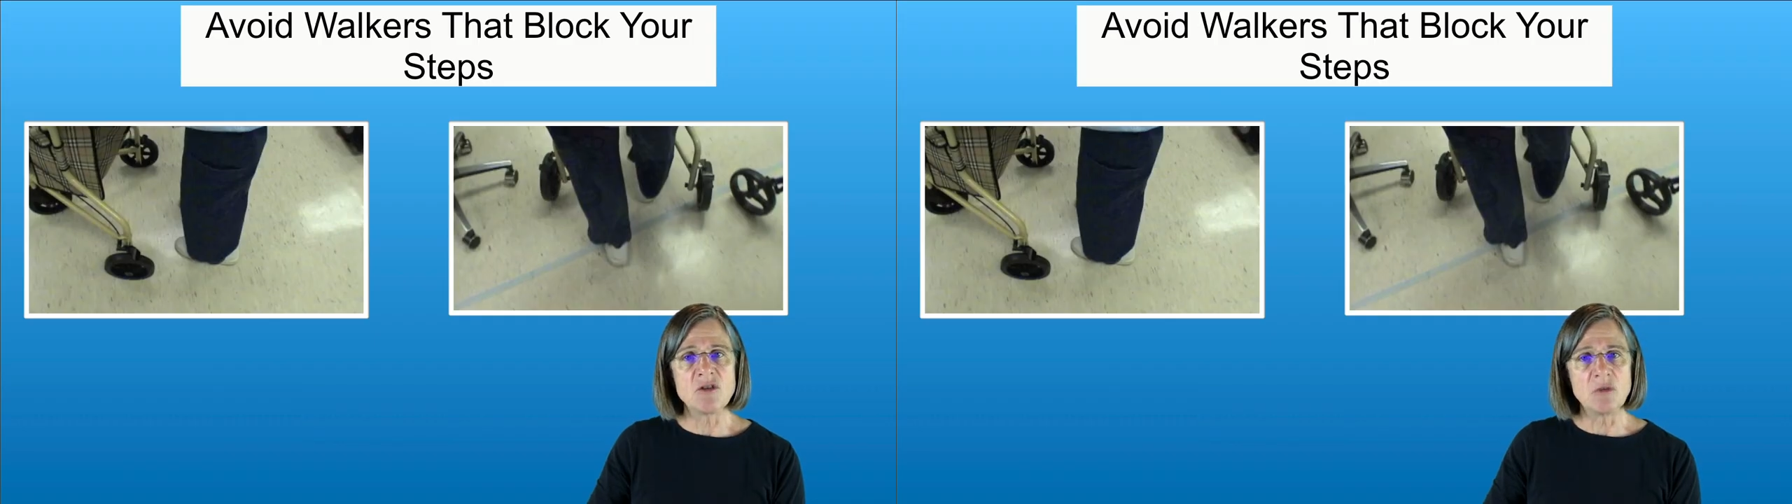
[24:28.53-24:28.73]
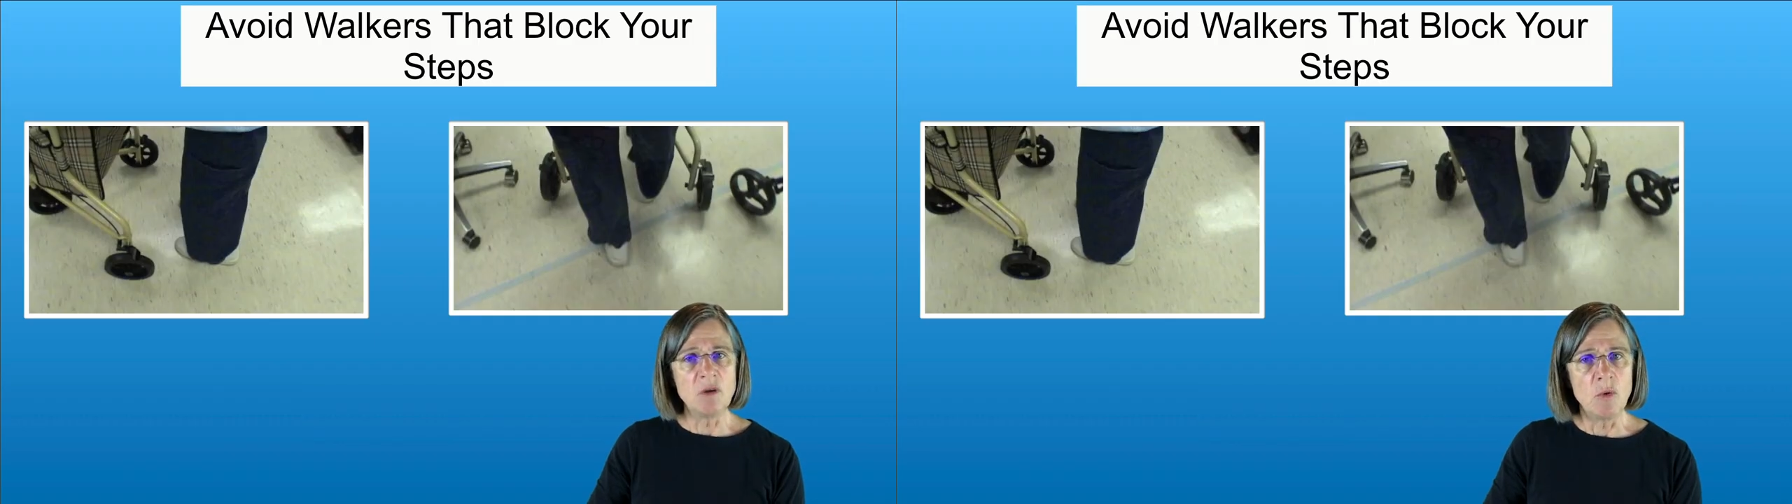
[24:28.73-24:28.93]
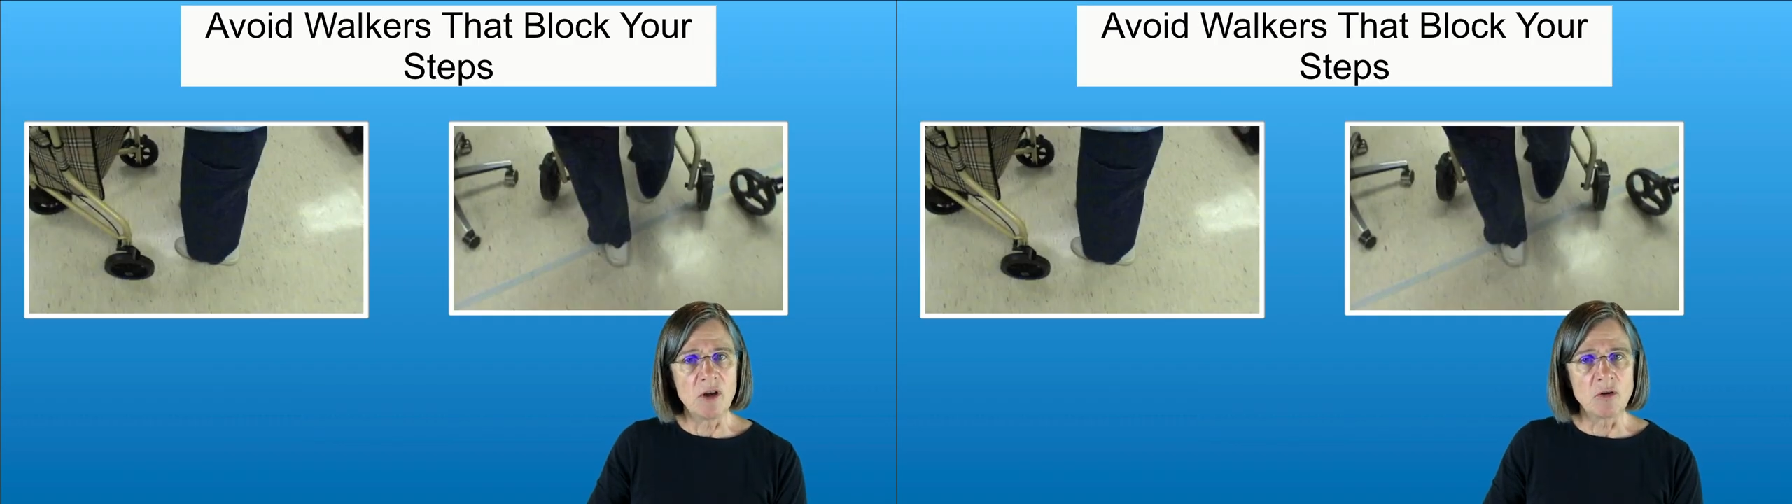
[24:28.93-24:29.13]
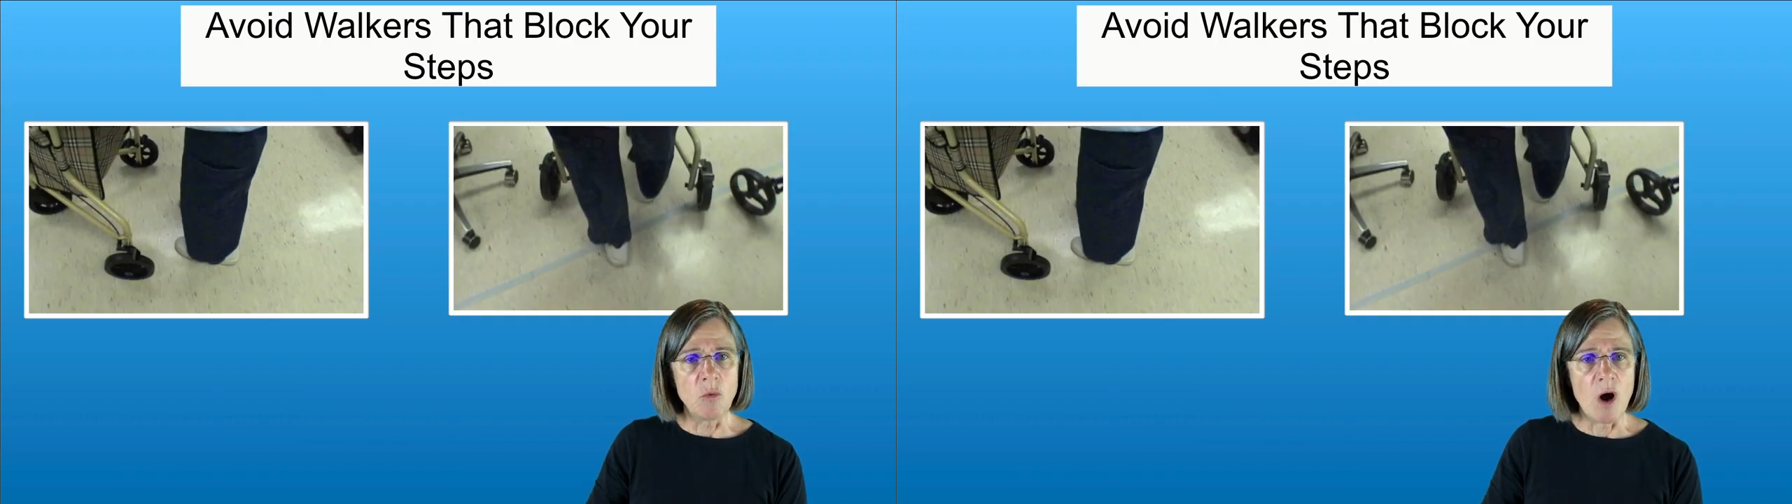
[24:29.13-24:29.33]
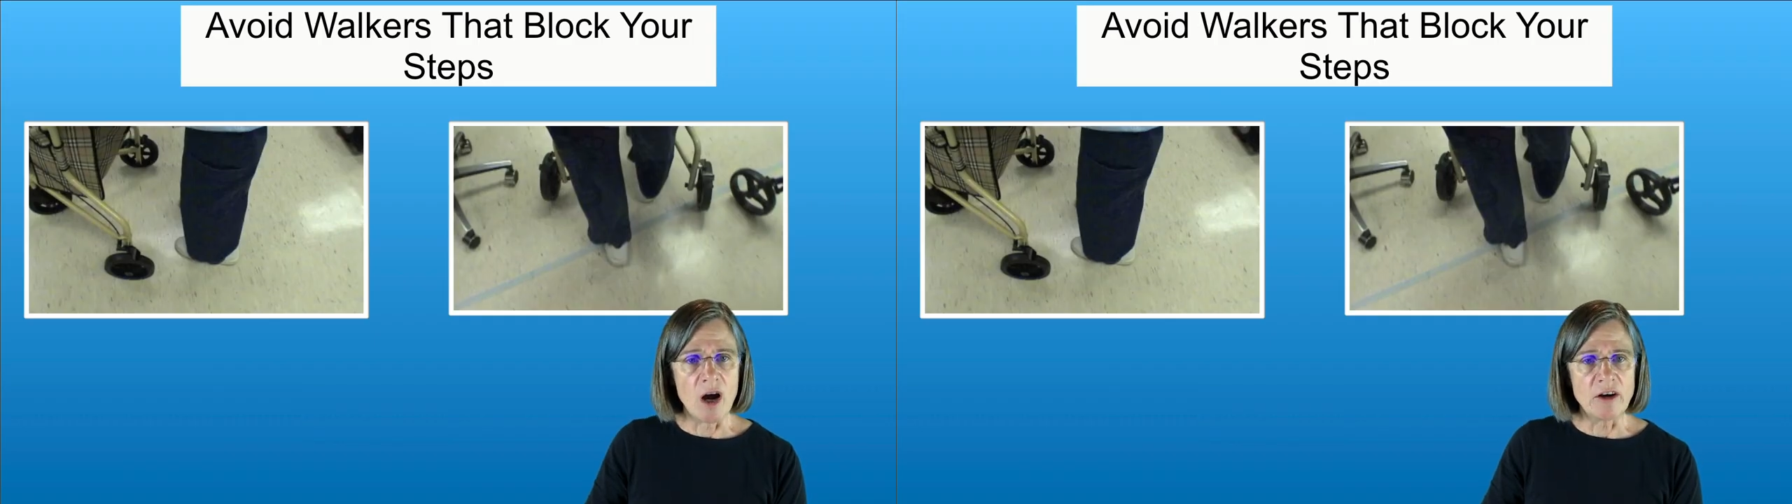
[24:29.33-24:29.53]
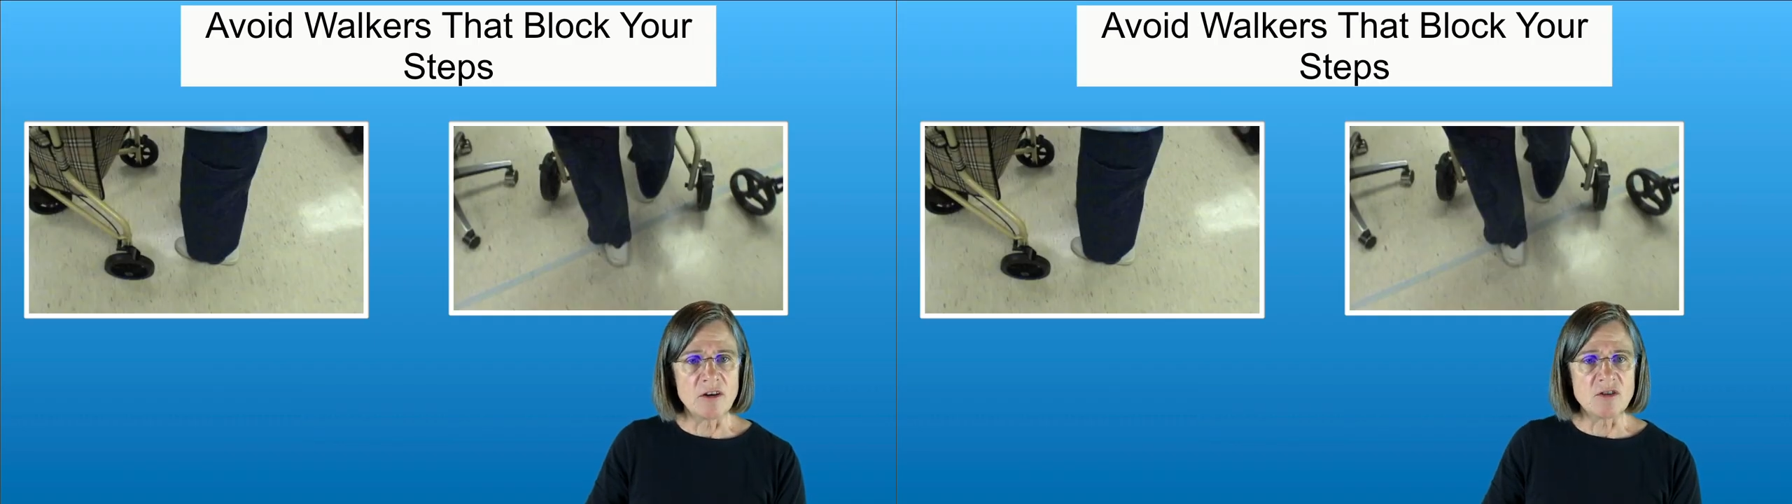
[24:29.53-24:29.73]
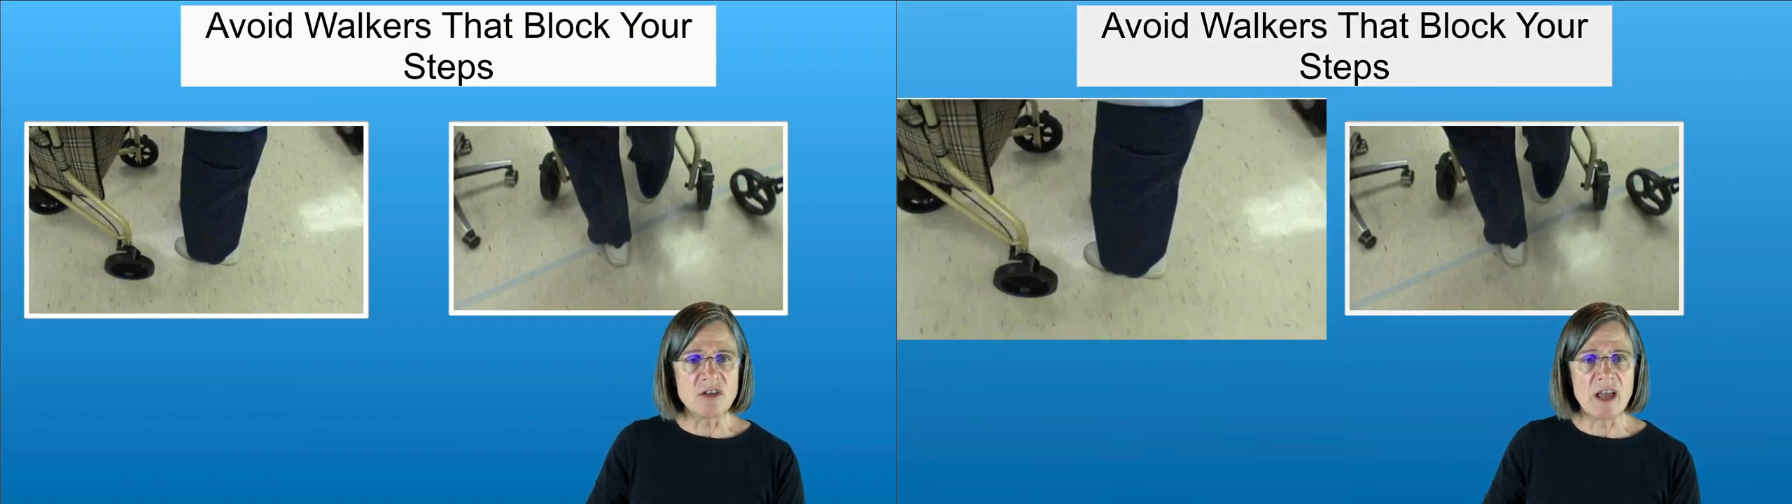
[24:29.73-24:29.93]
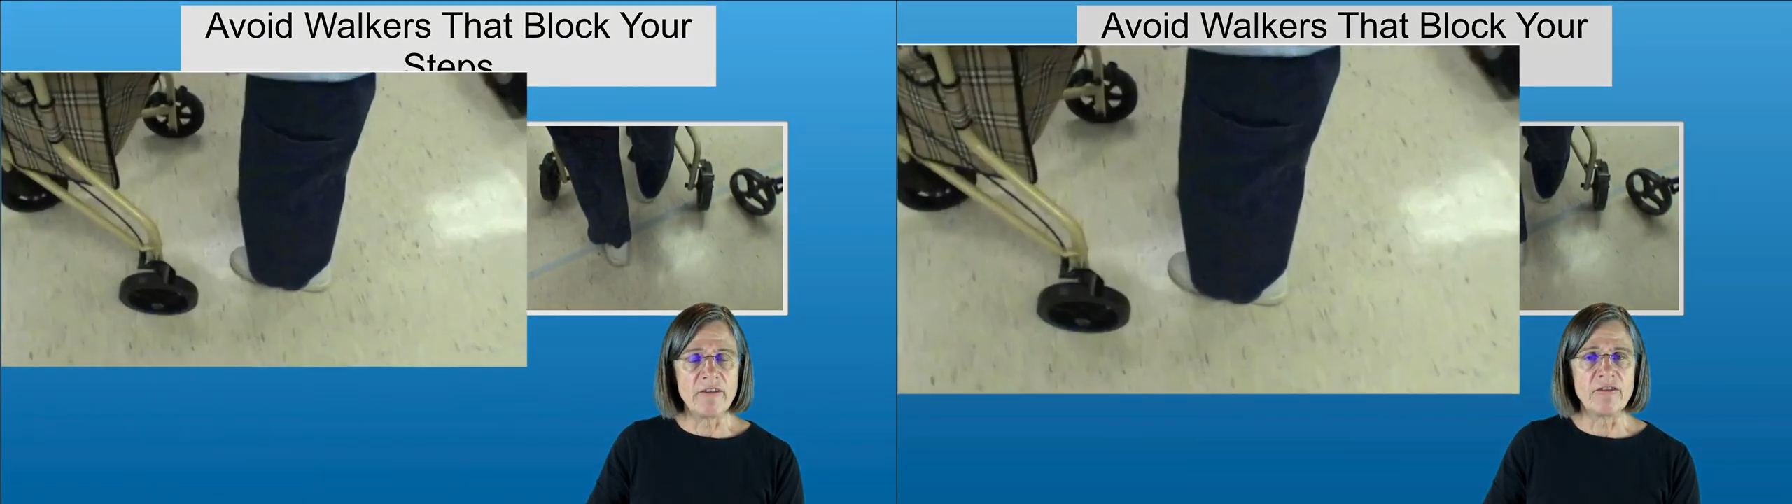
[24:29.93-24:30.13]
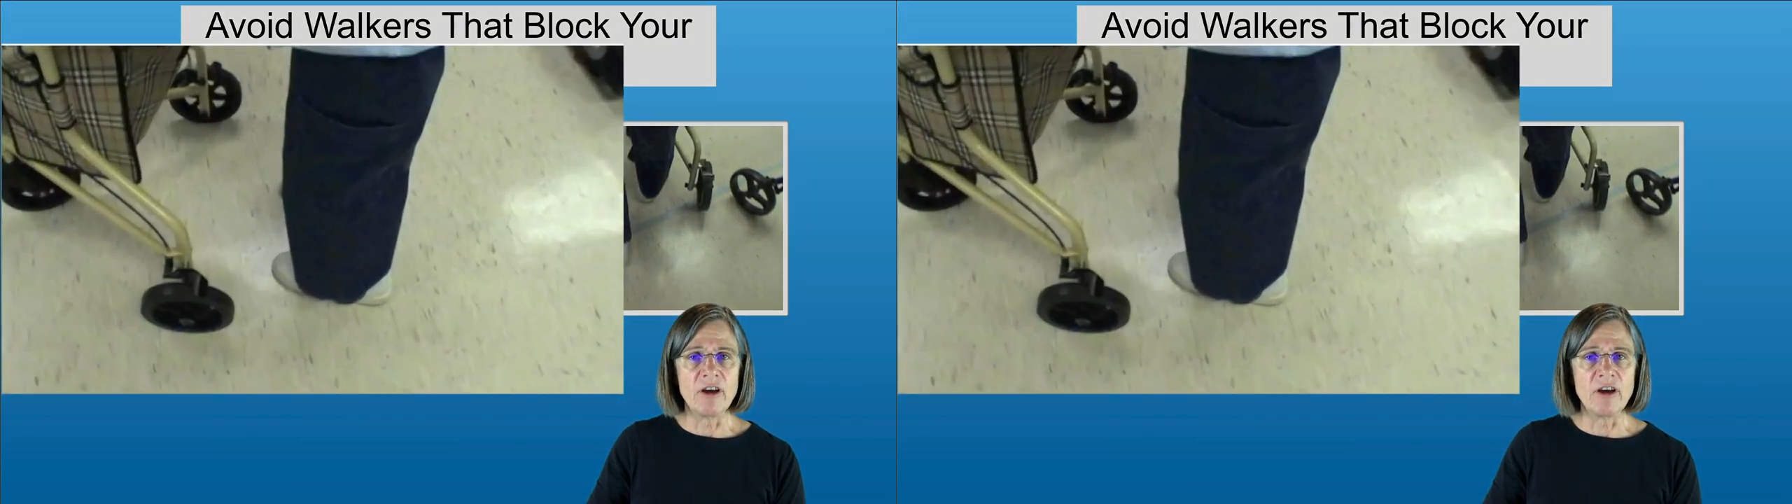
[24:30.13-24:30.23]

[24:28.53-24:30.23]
three-wheeled walkers have